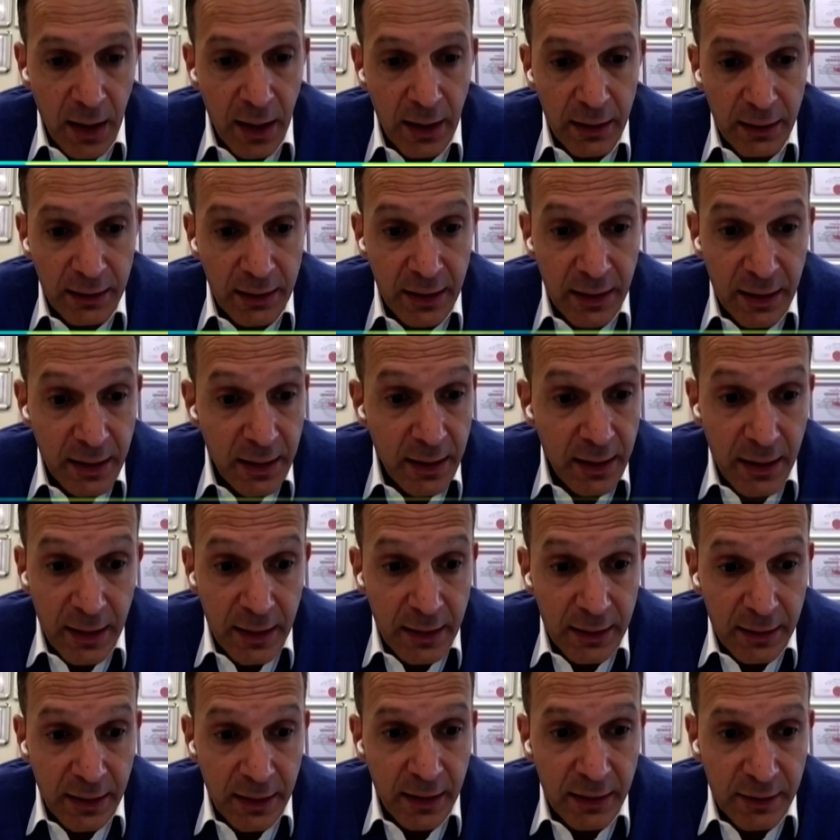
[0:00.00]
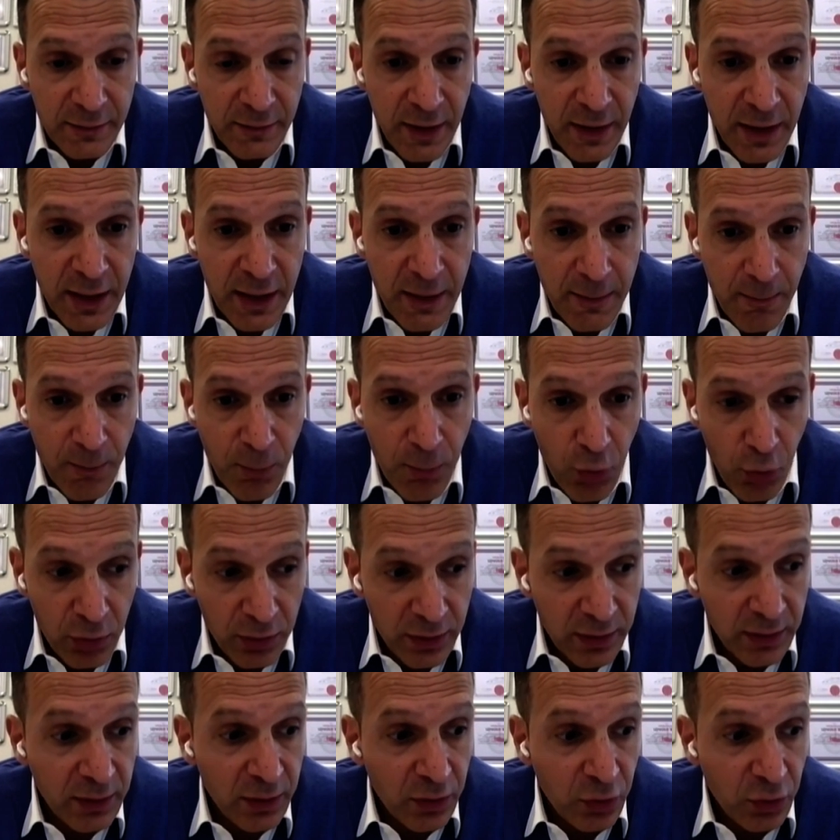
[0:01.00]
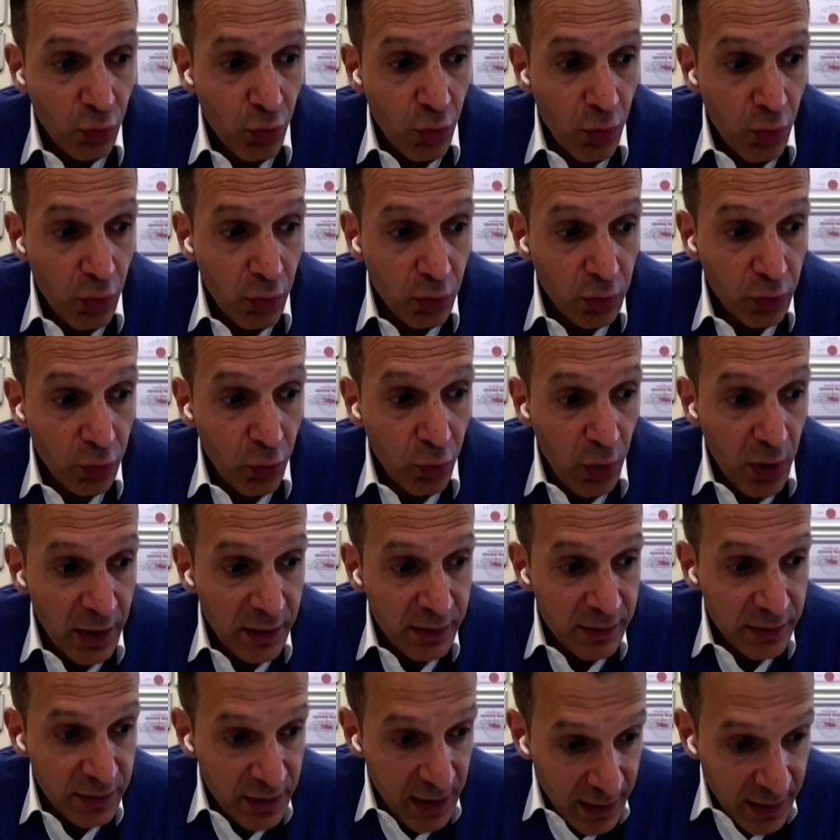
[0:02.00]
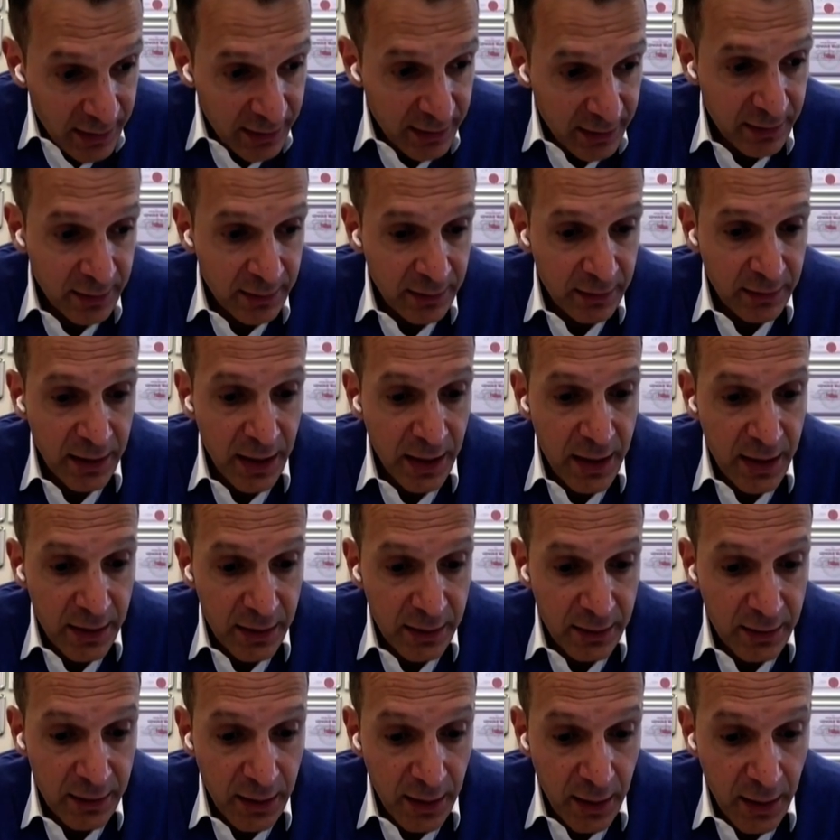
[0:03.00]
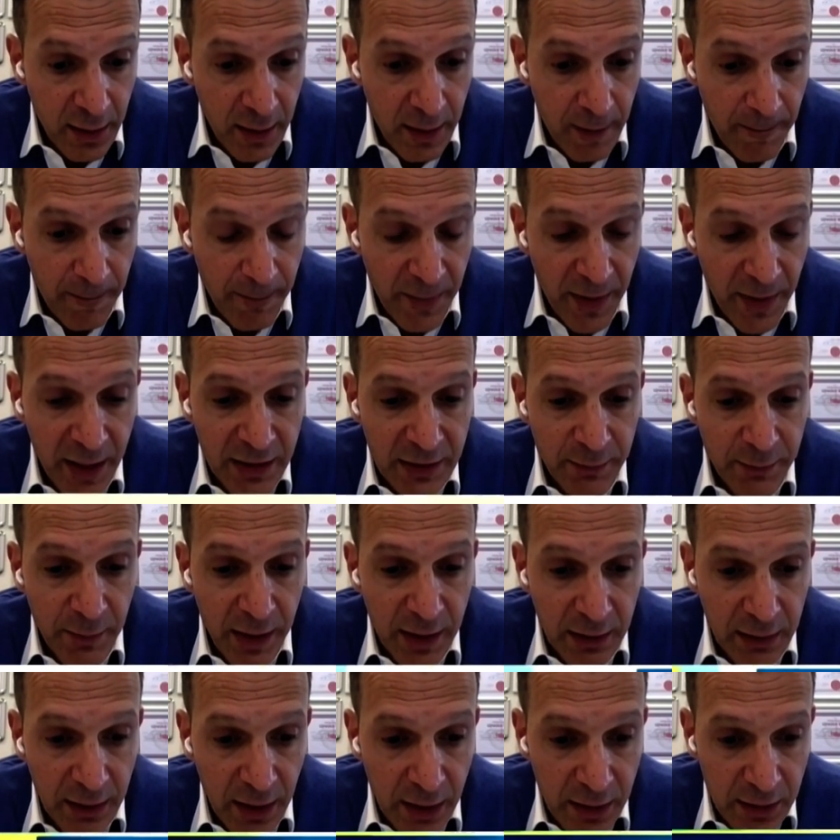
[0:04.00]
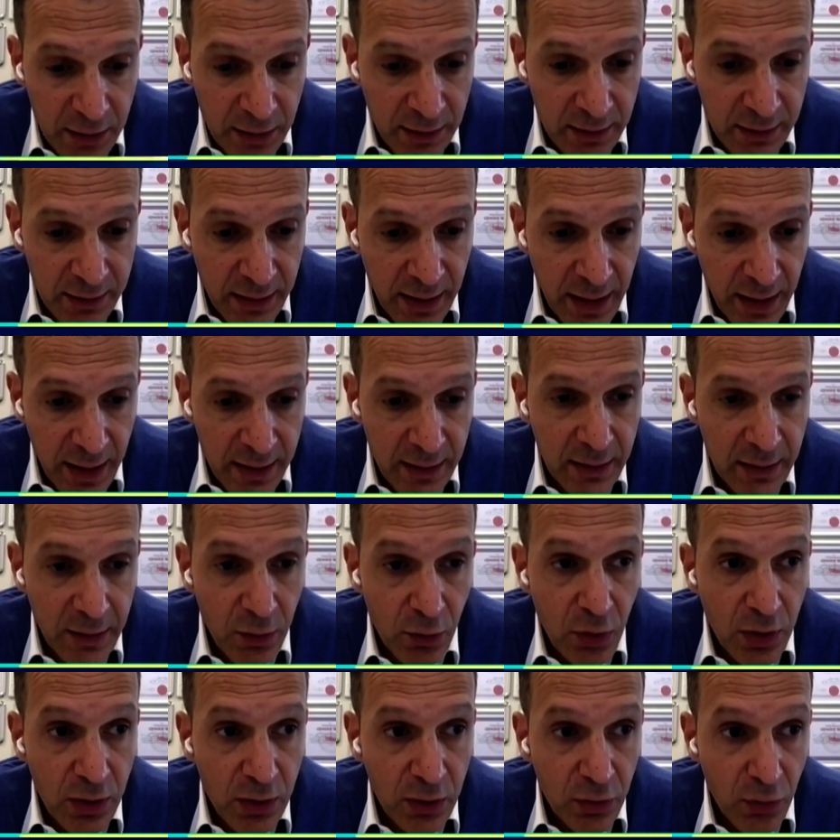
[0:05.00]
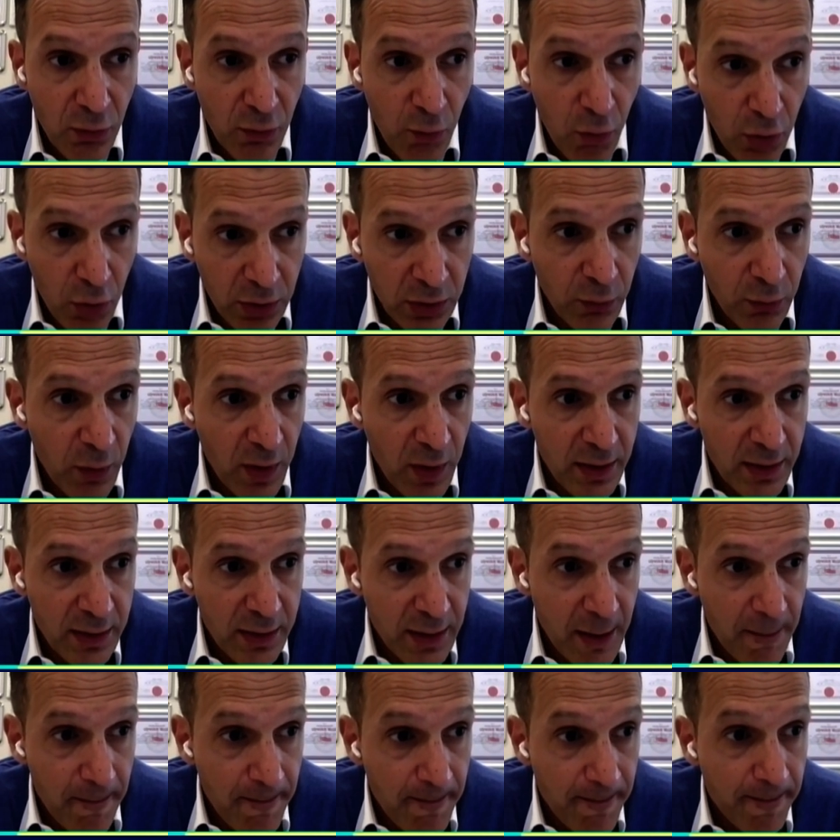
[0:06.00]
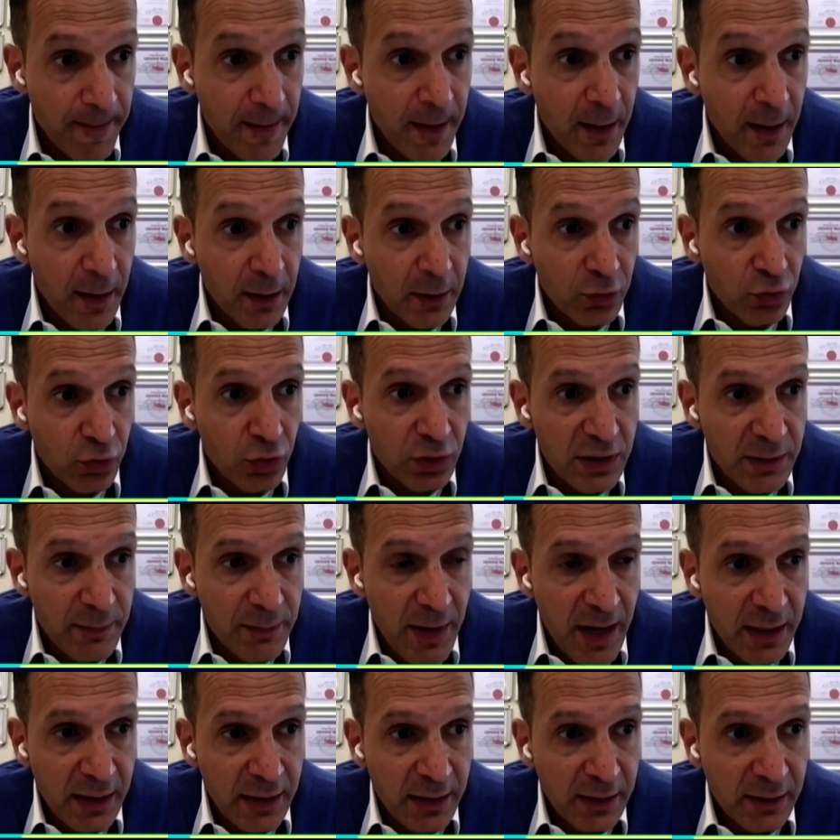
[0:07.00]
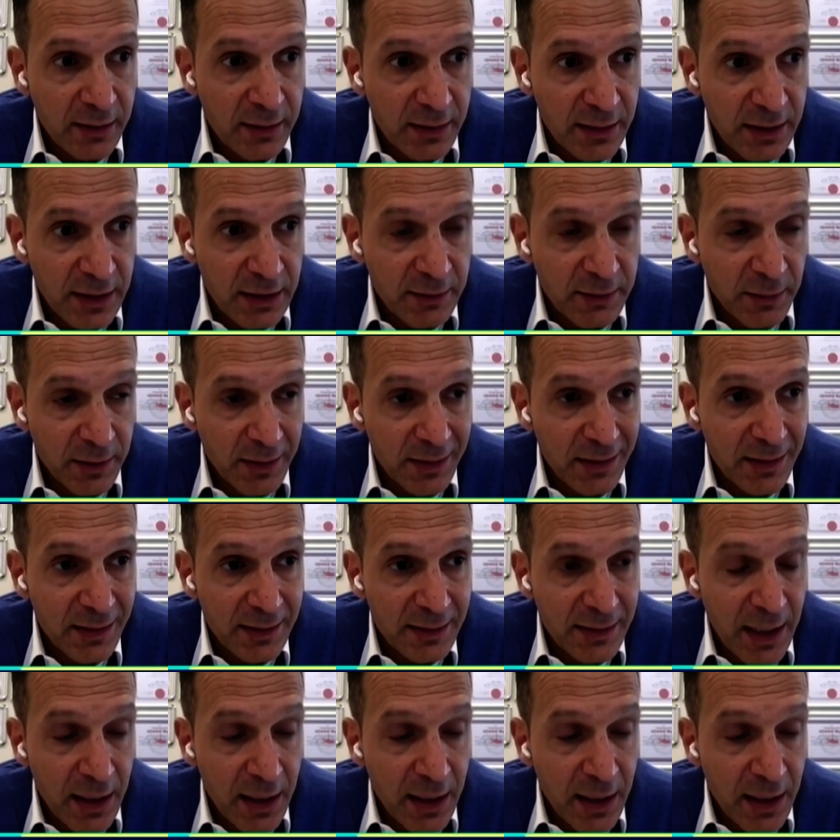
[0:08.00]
Right. I think that's very important to adjust their expectations and to motivate them to remain in treatment.